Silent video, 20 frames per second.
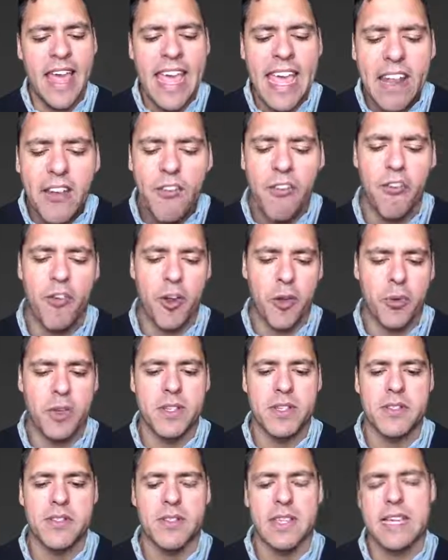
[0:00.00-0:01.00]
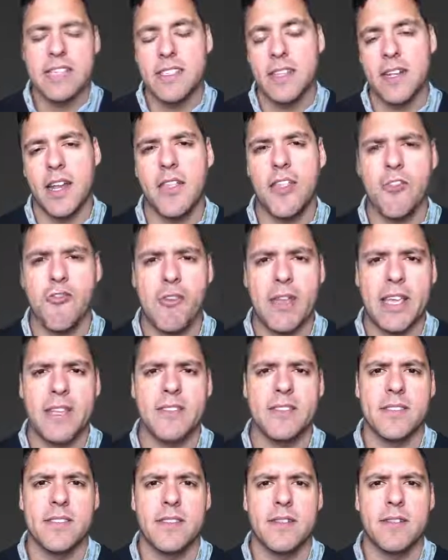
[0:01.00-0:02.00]
Influence is another
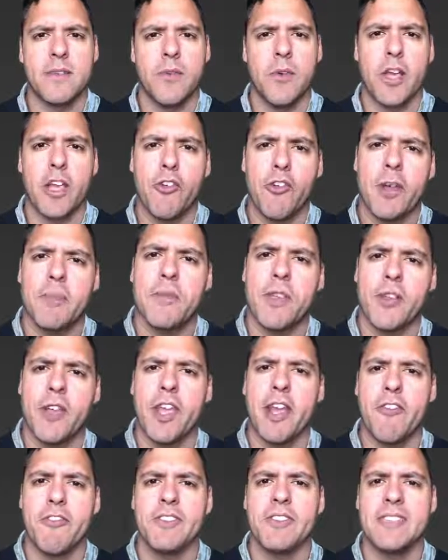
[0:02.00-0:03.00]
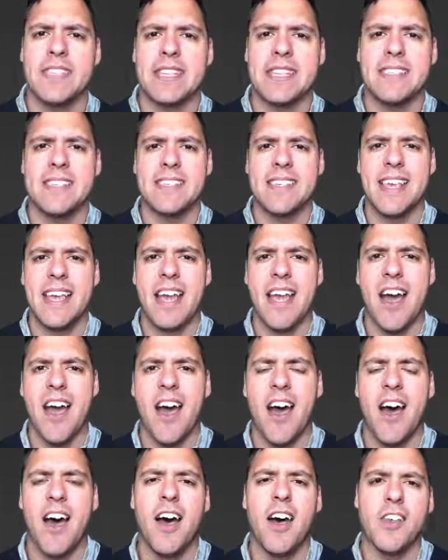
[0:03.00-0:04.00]
reason why cryptocurrencies
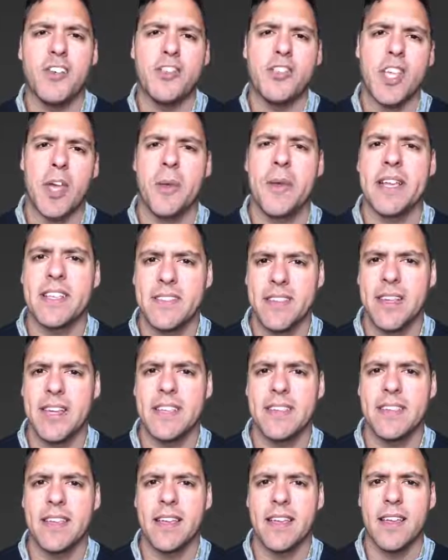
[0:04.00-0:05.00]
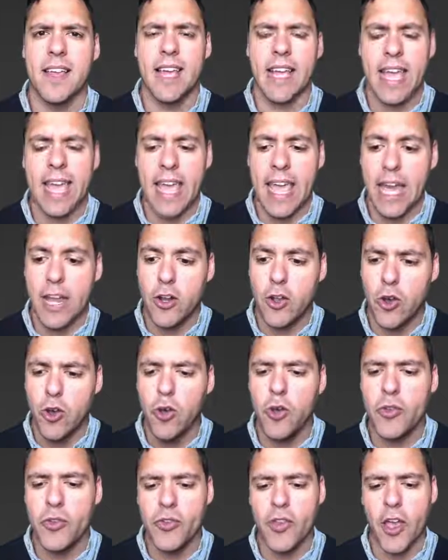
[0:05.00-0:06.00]
are so exciting, okay? And
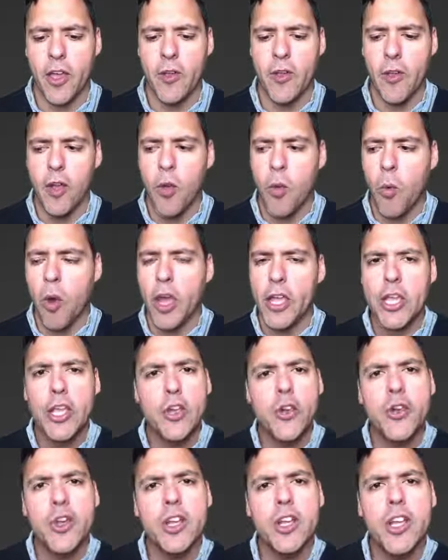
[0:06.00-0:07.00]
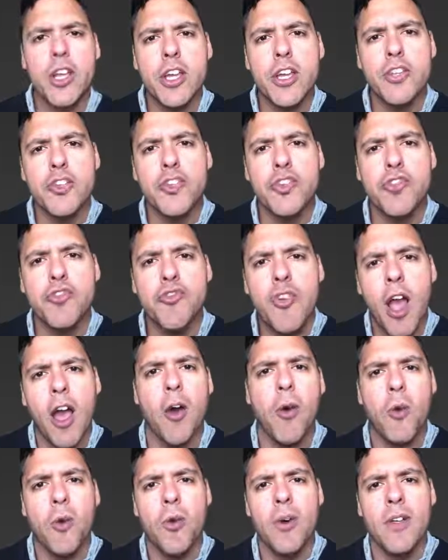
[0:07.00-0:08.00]
also why you can
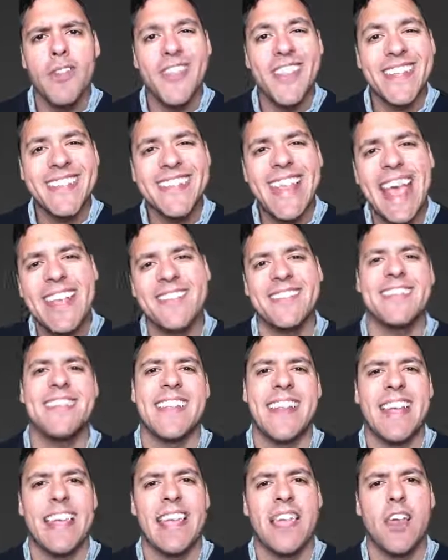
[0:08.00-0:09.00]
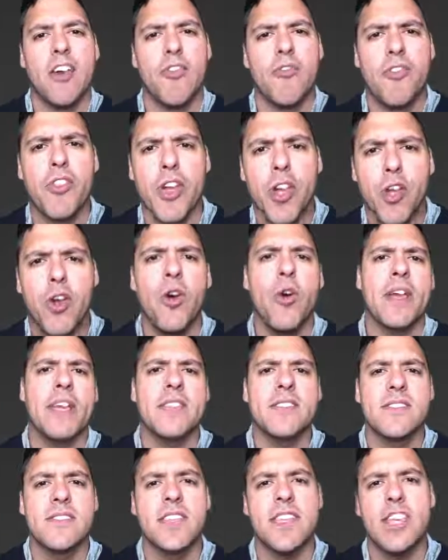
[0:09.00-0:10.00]
control the destiny of the
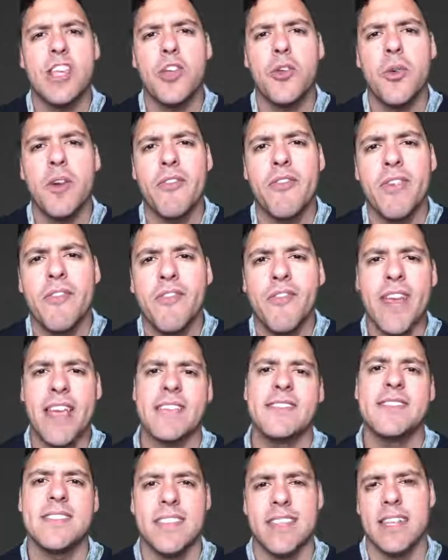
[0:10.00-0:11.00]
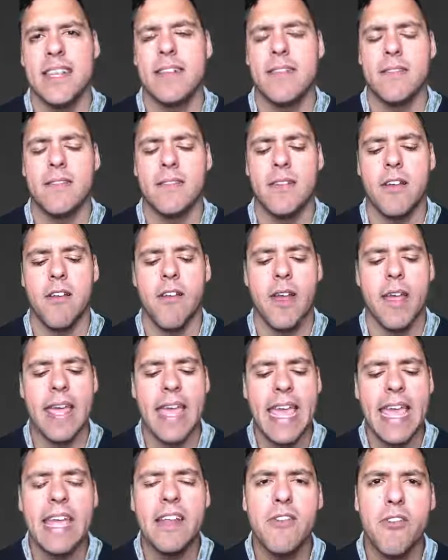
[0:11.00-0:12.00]
coins that you have invested in all right?
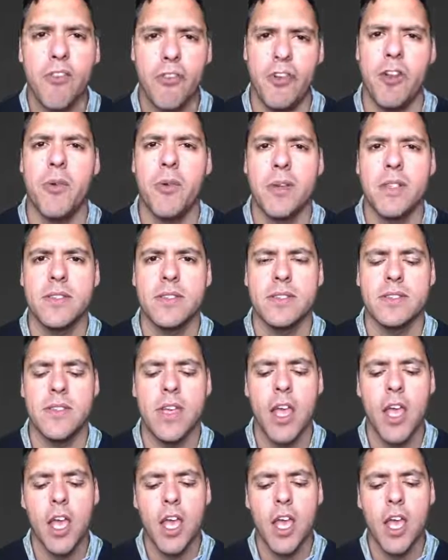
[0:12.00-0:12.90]
Influence.